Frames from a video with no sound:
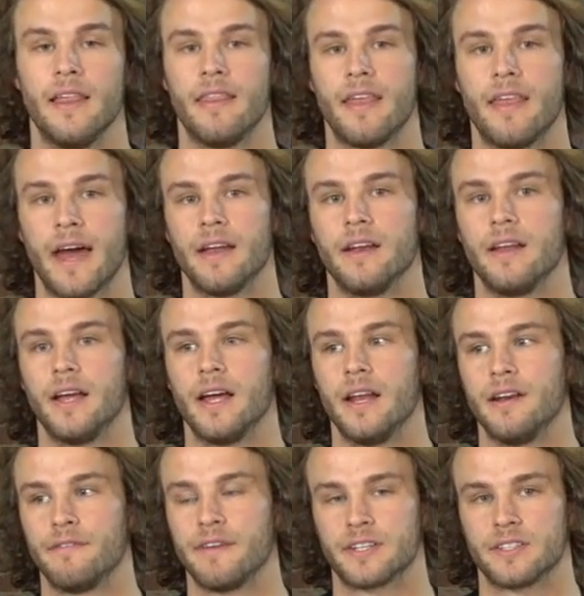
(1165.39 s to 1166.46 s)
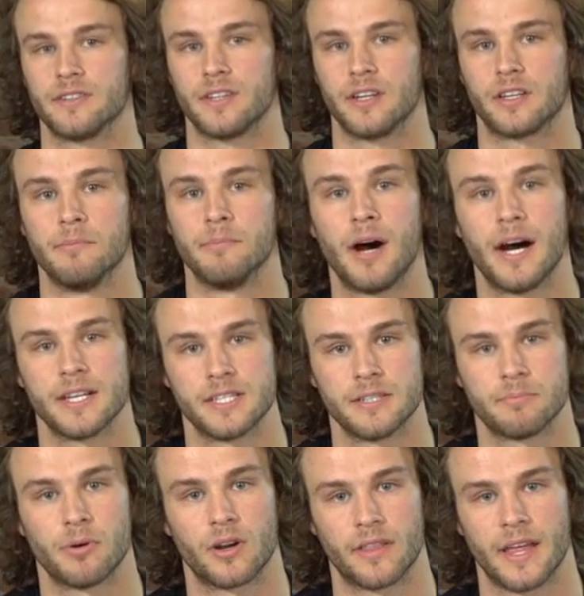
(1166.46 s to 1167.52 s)
that end effector, the
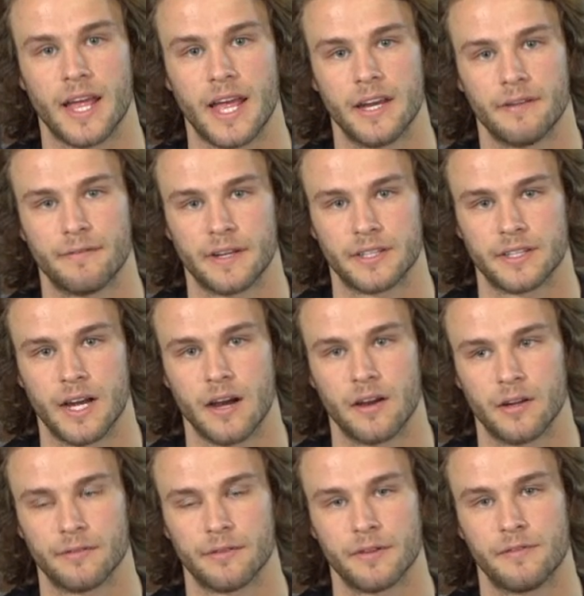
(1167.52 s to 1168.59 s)
composite part of that end effector out of.